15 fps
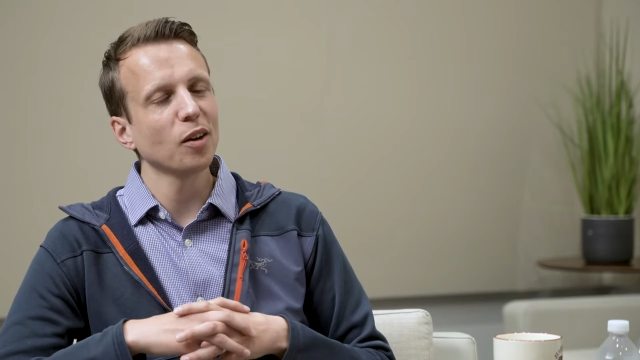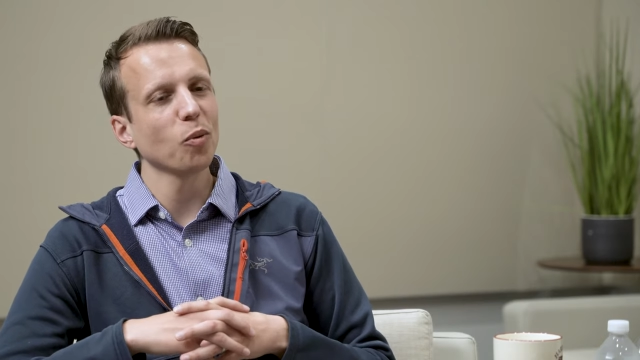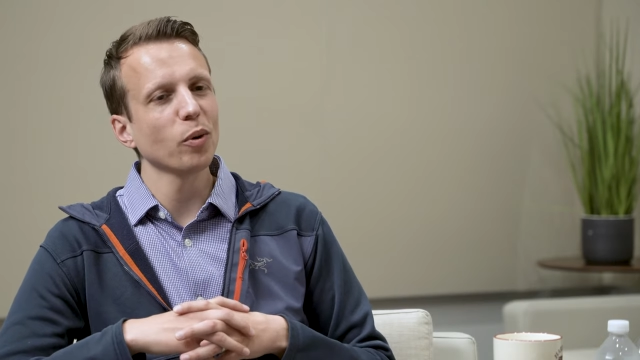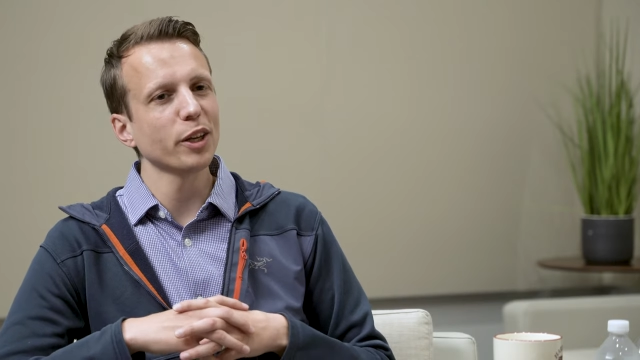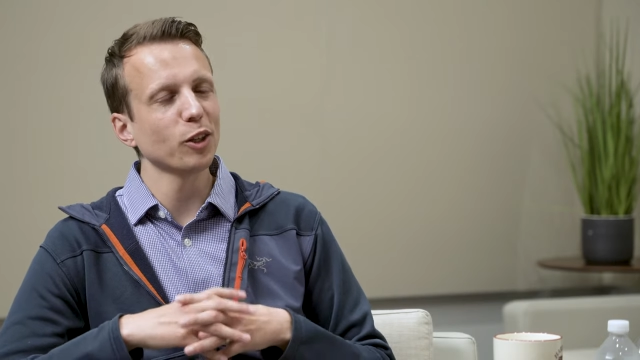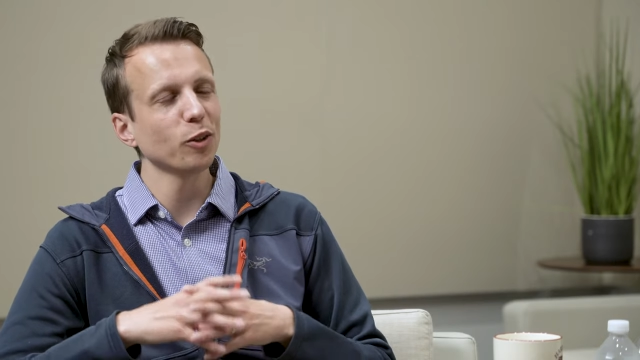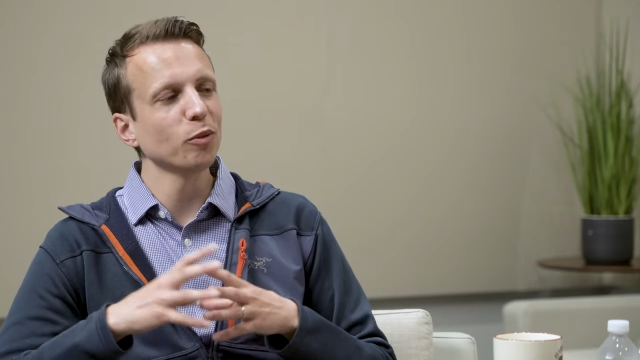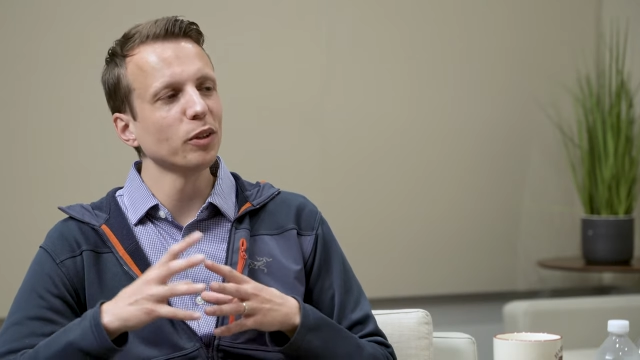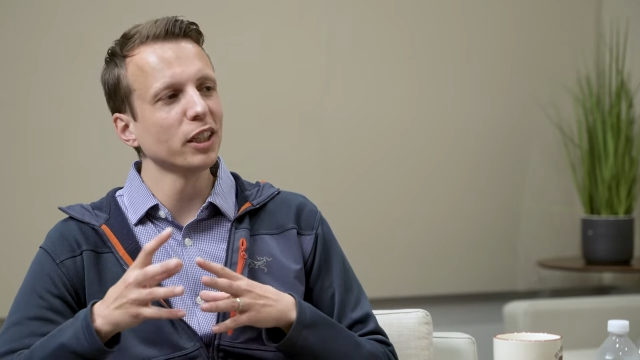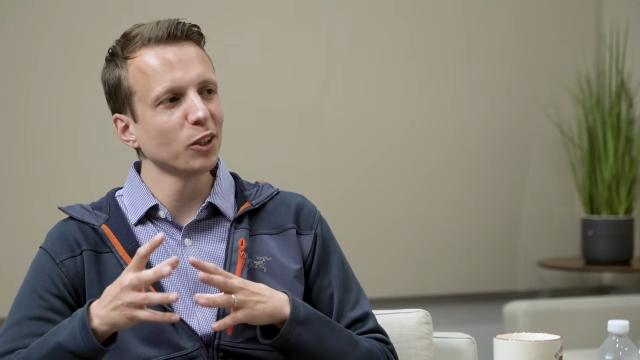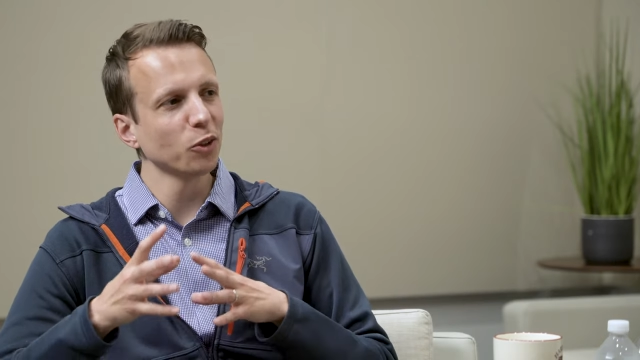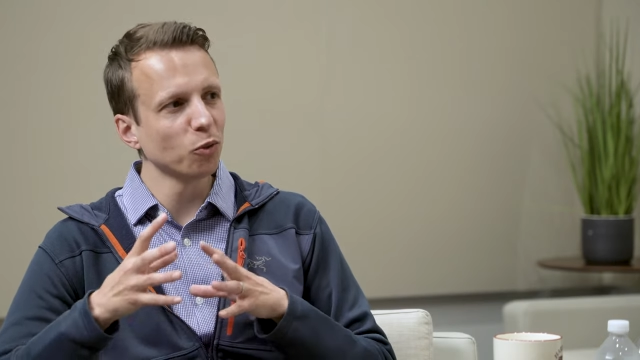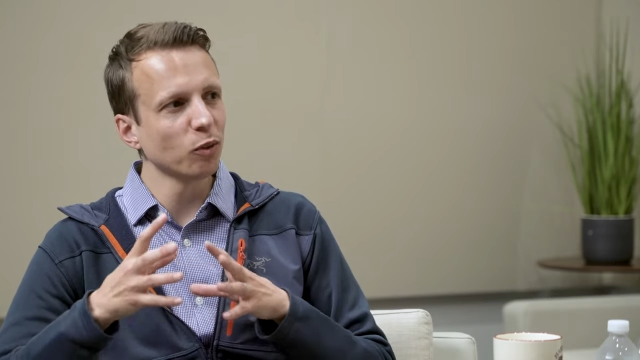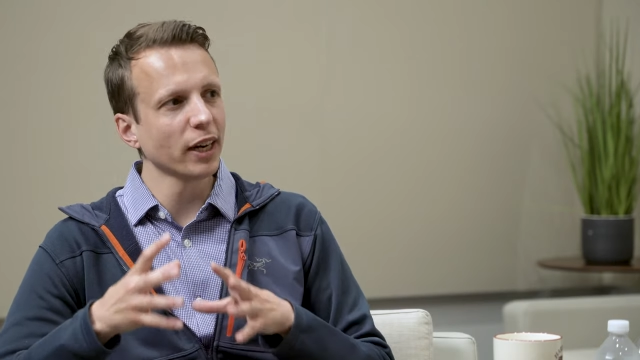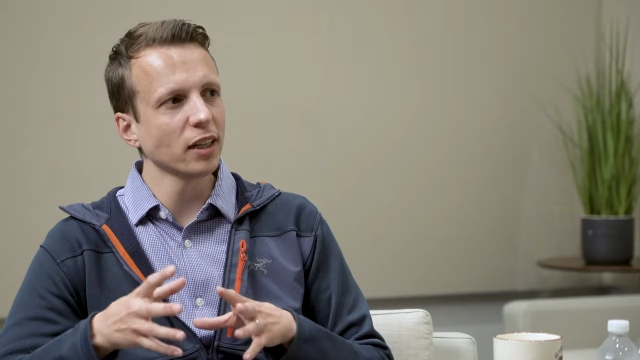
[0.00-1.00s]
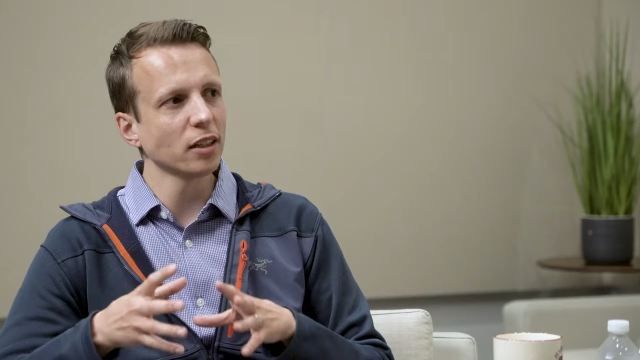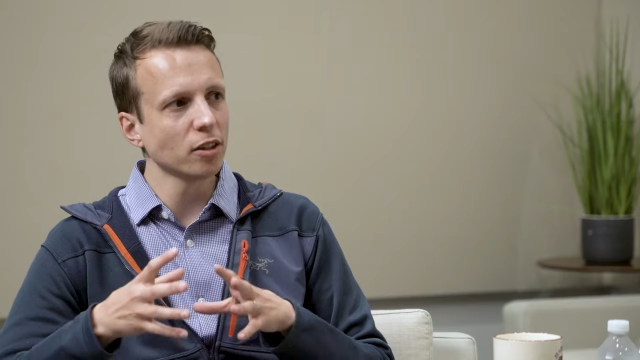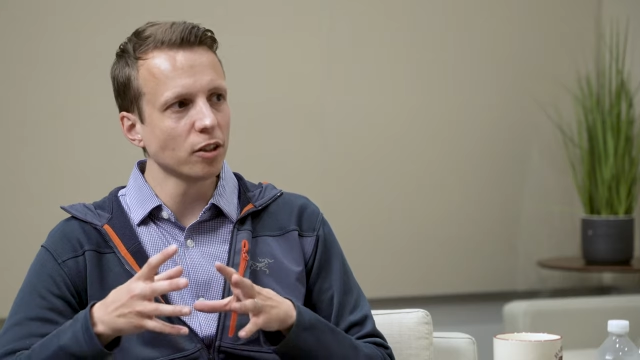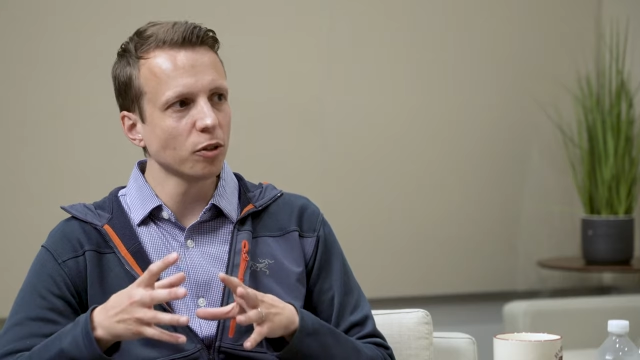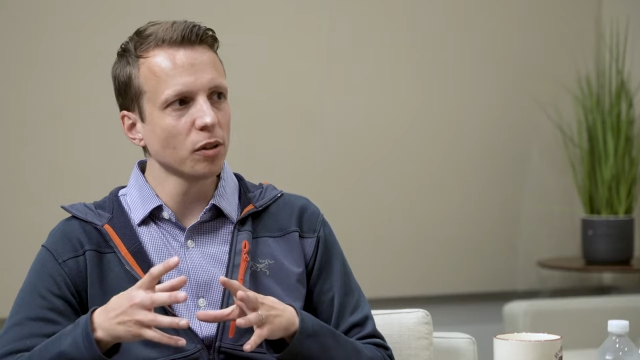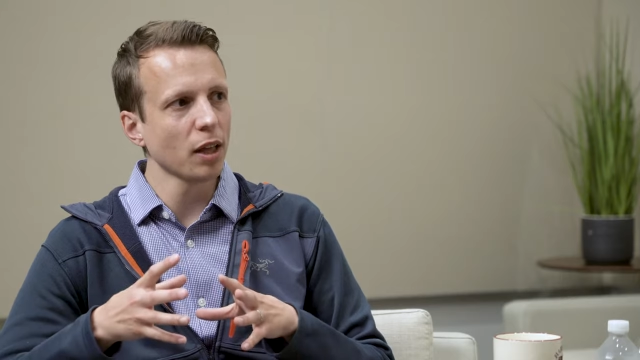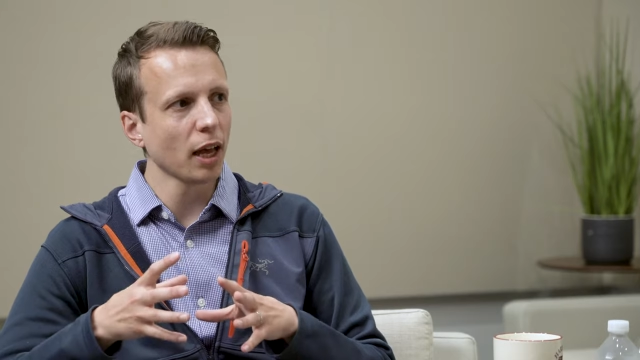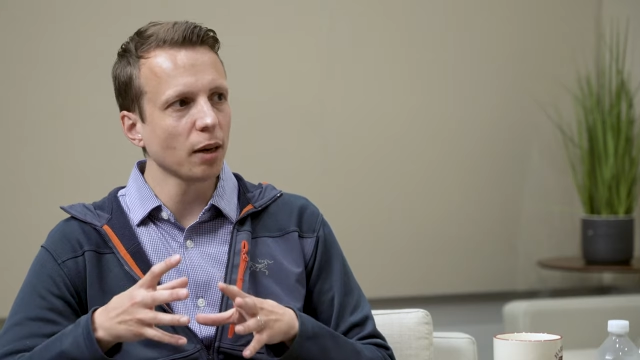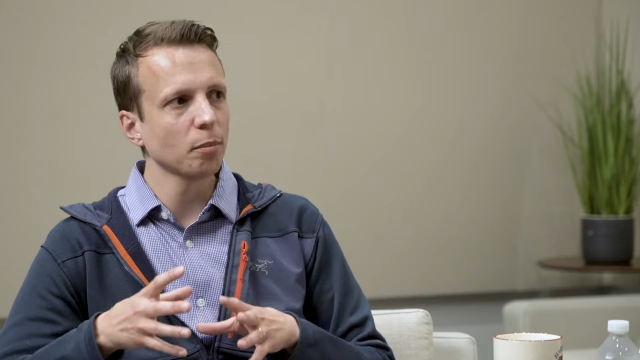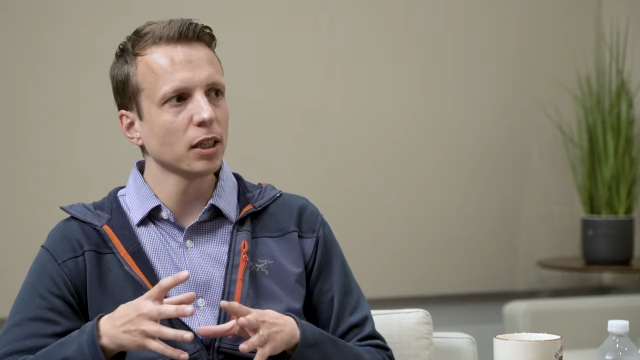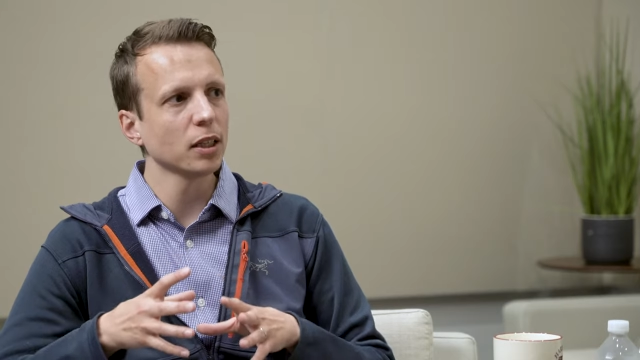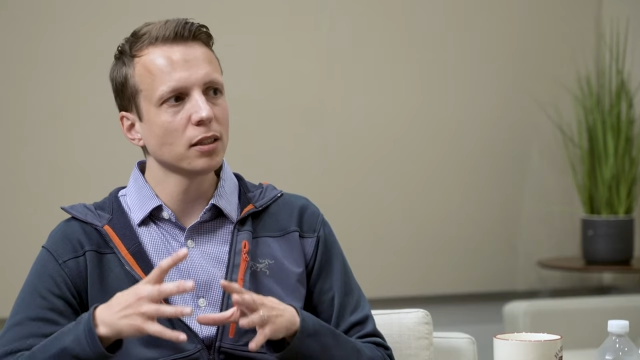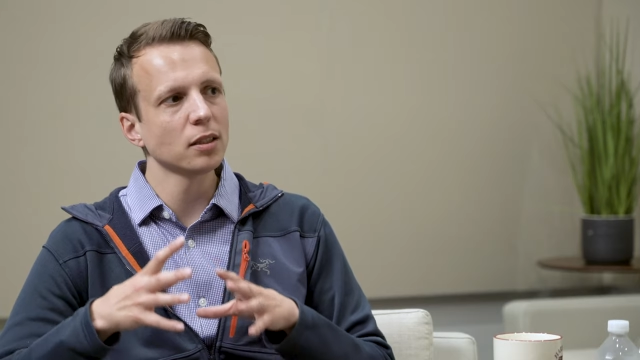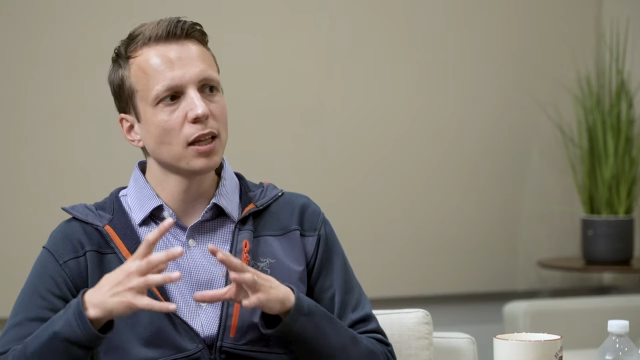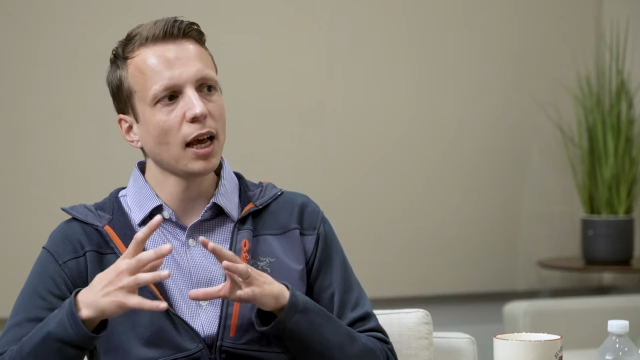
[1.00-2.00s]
when you're really ready to do that because